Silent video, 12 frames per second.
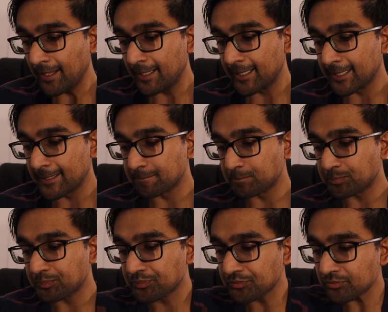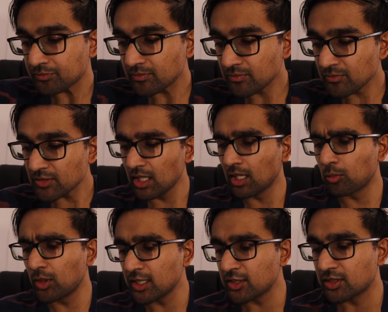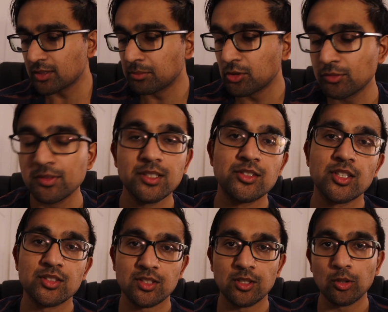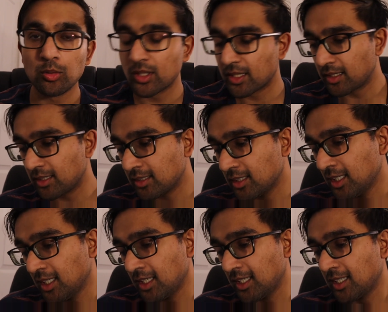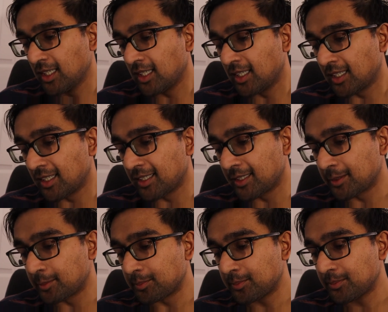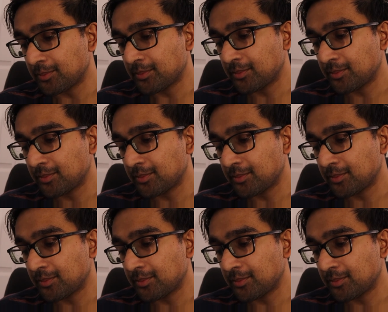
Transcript: Um, I watched the movie Just Go With It. Um,